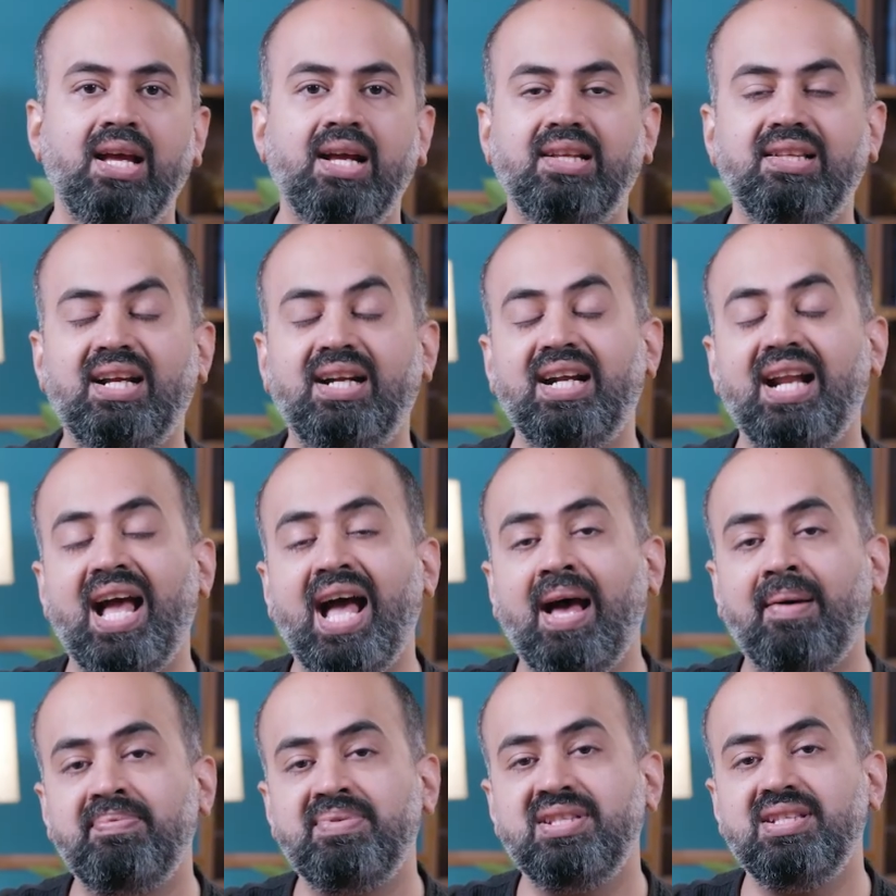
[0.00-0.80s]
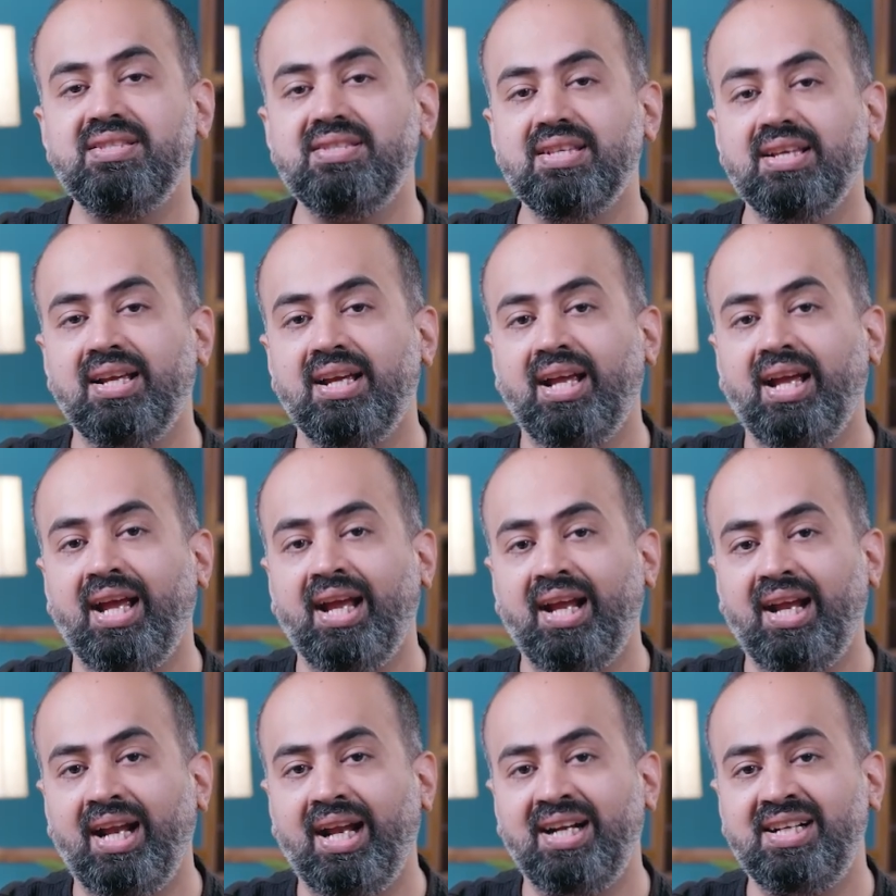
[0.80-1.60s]
That absence
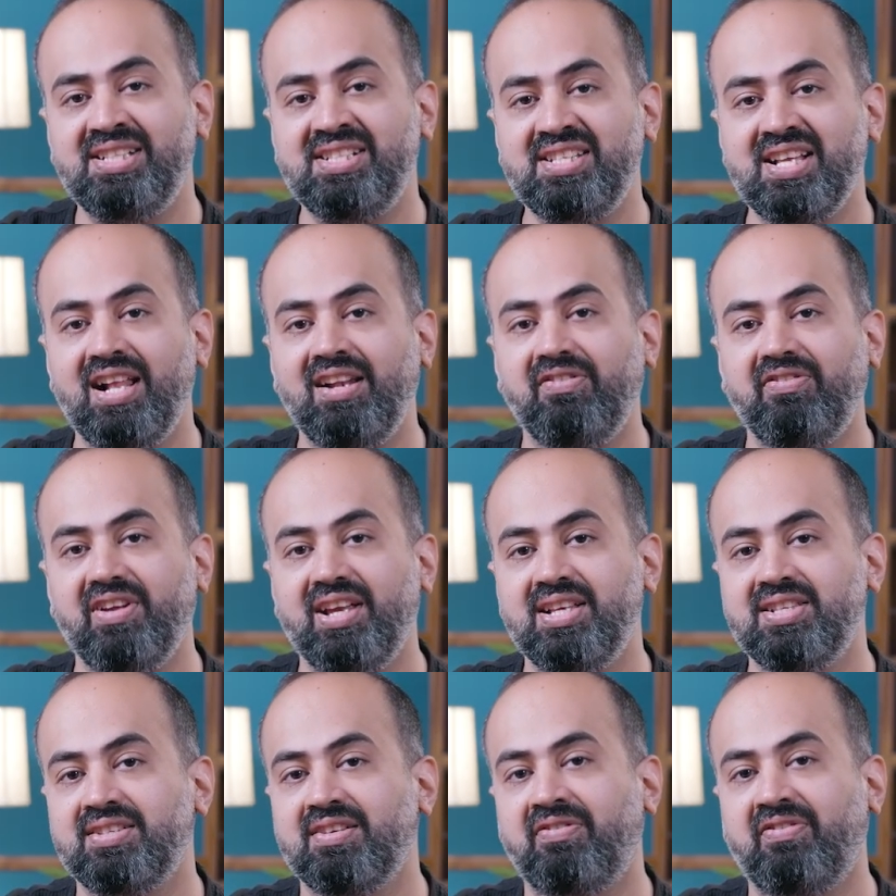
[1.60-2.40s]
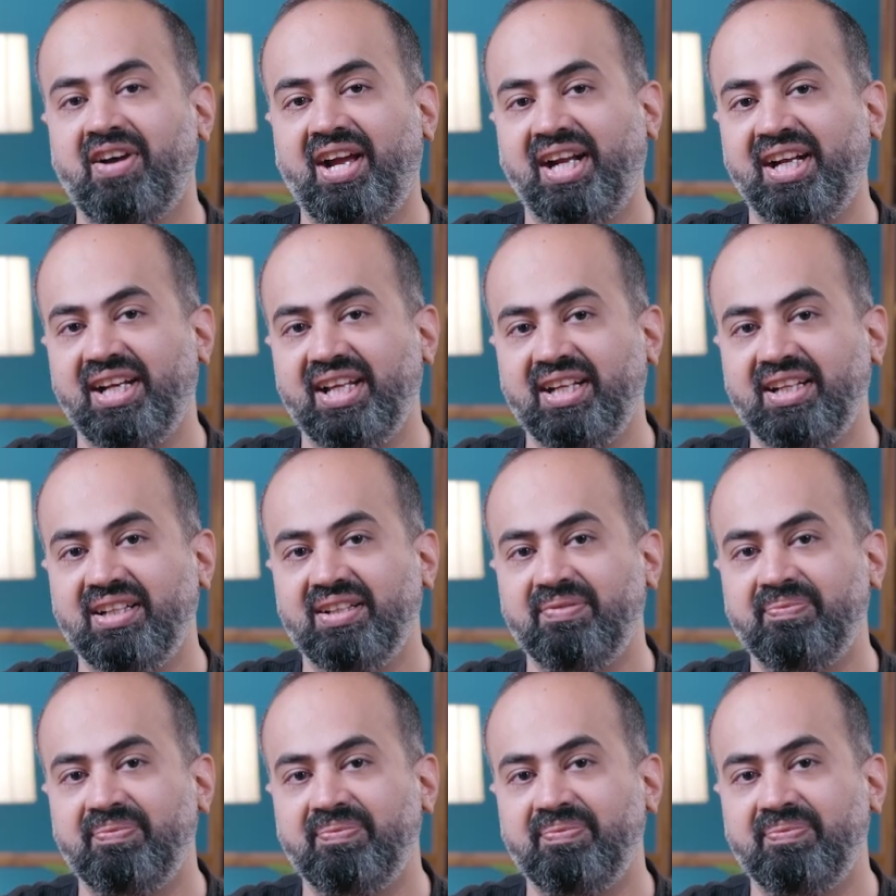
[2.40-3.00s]
itself is a finding.